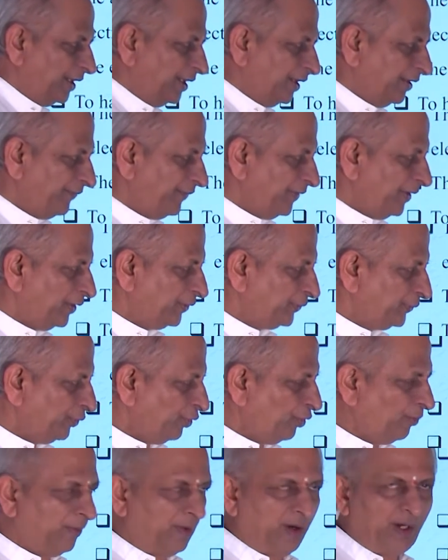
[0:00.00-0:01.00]
If you have
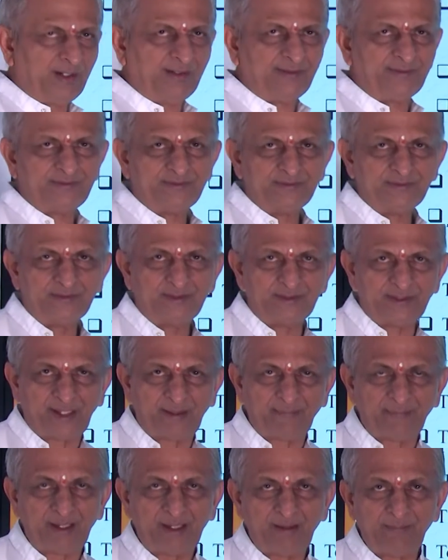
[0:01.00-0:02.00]
2 bonds,
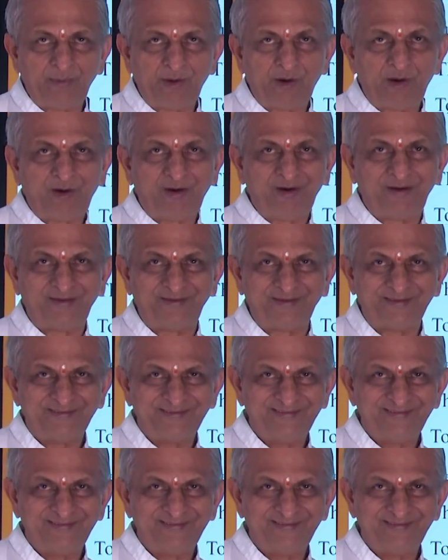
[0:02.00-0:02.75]
double bond.